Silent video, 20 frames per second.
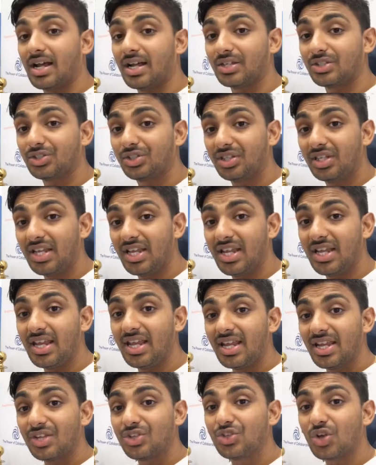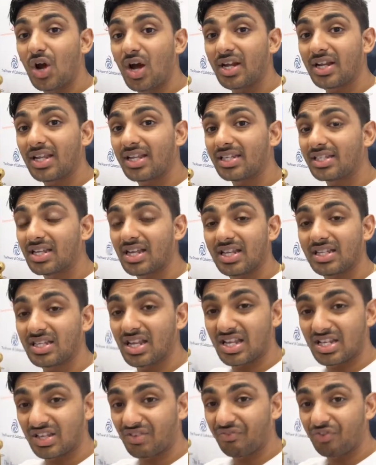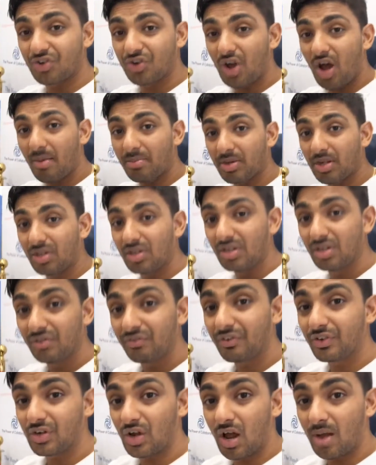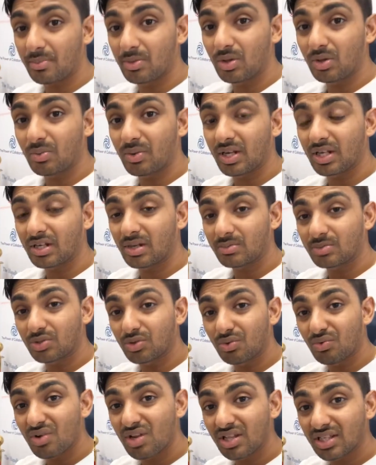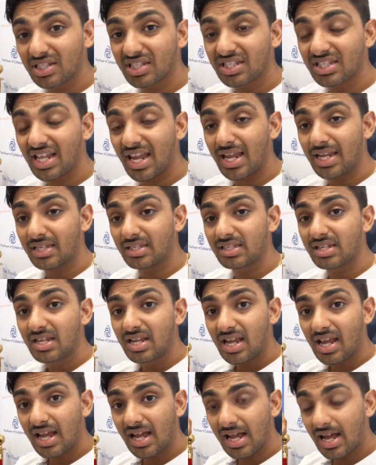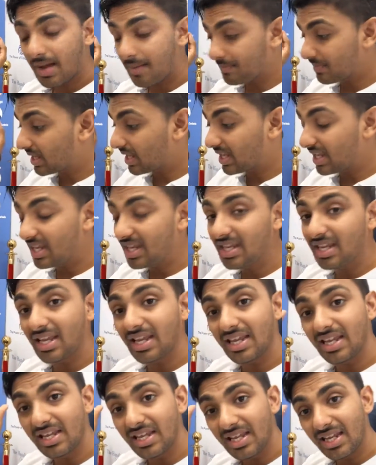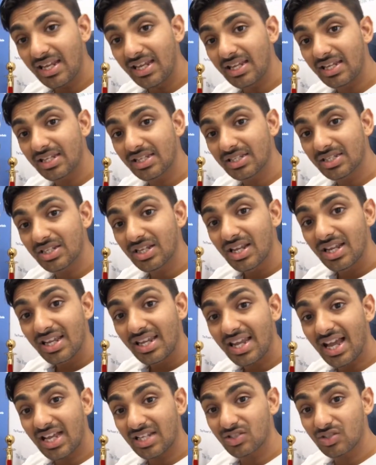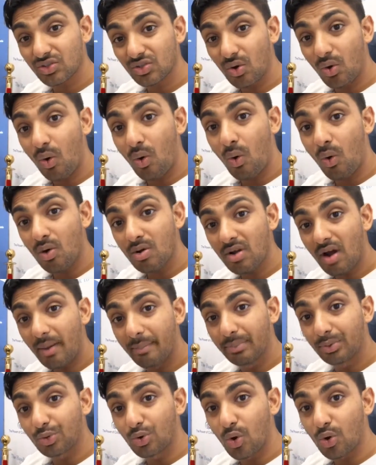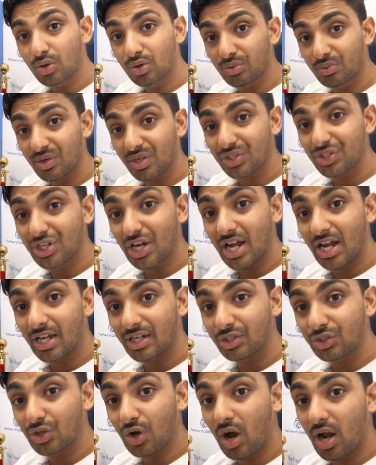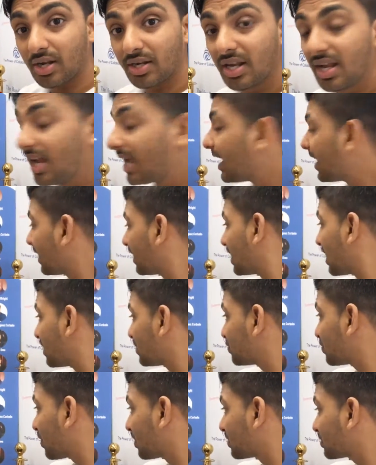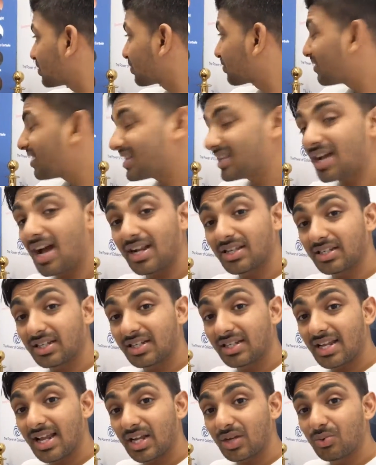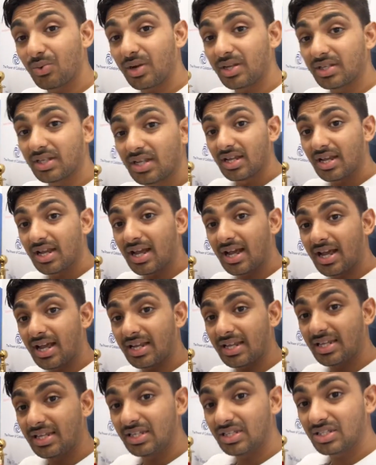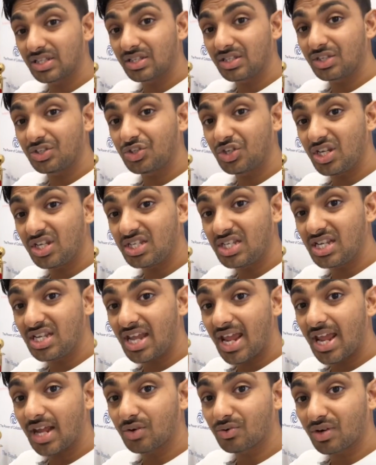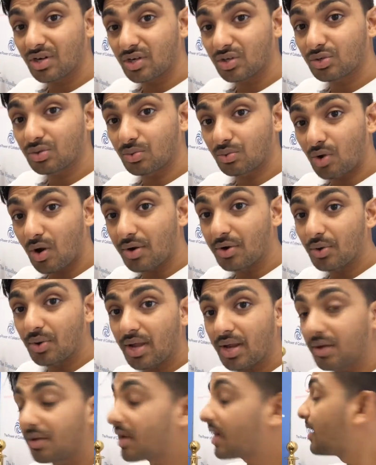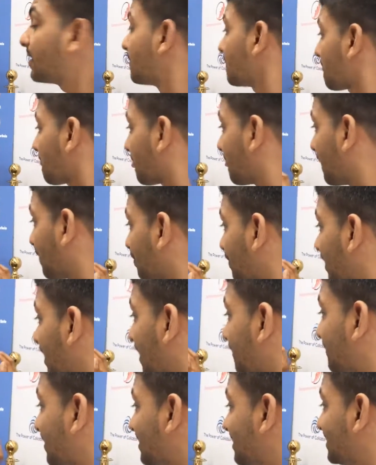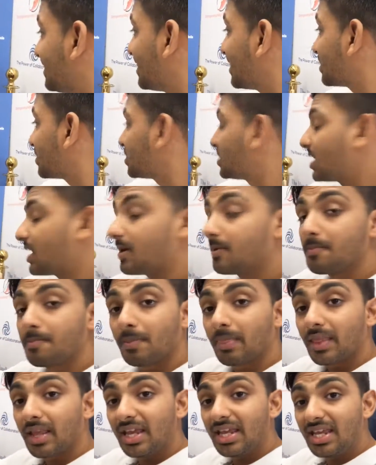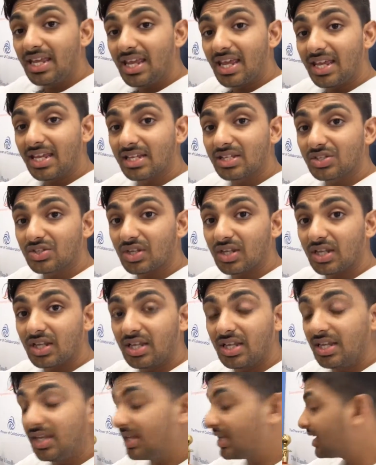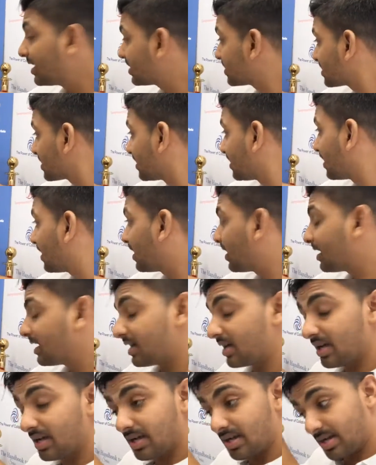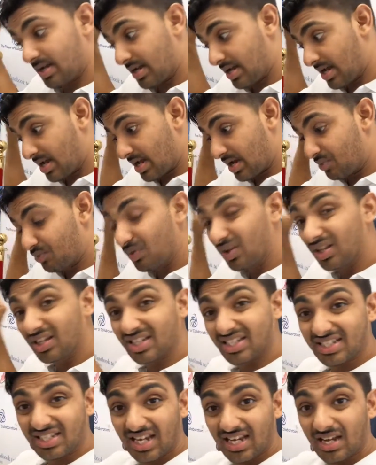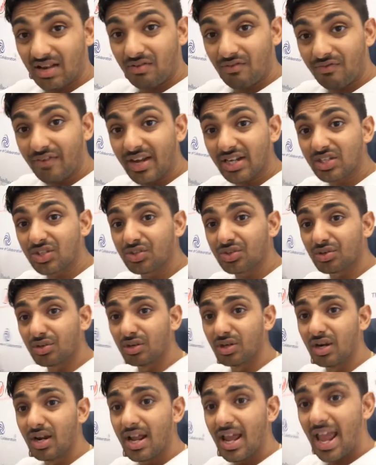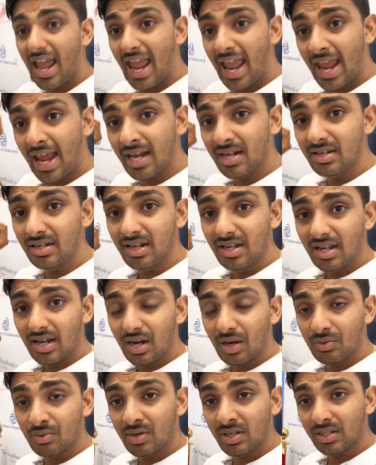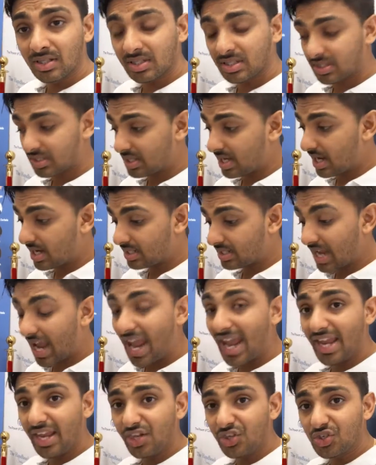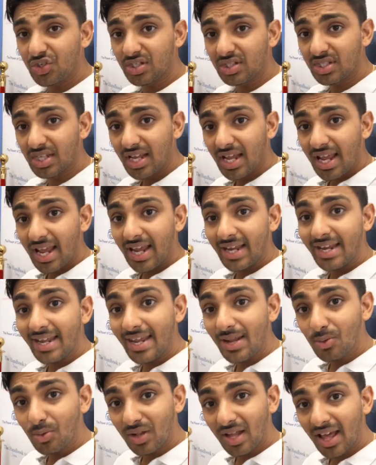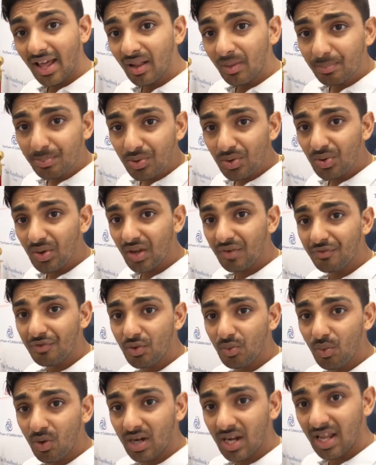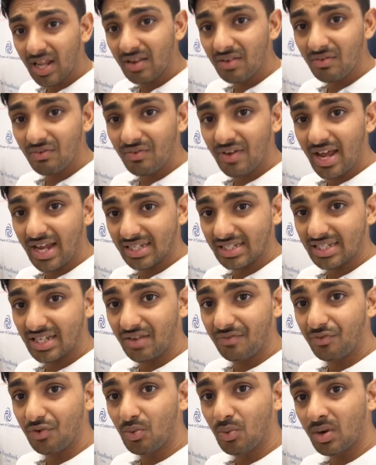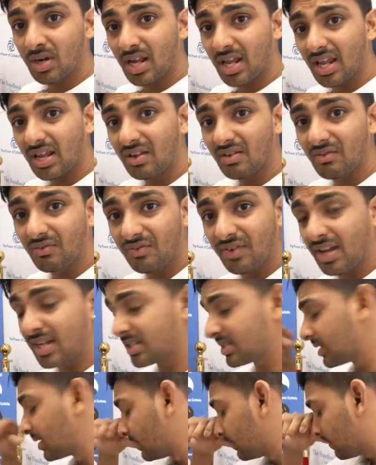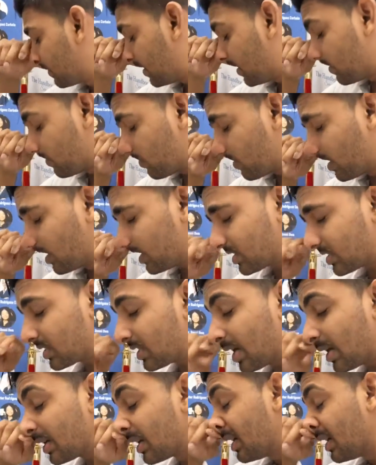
T. John is phenomenal when it comes to real estate. He has his own brokerage, John, and John's a great guy to connect with, and he's in the GTA, Greater Toronto area. Then we have Aditya. He is a real estate investor and a real estate agent, and he will help you if you want to invest. If you want to invest in real estate,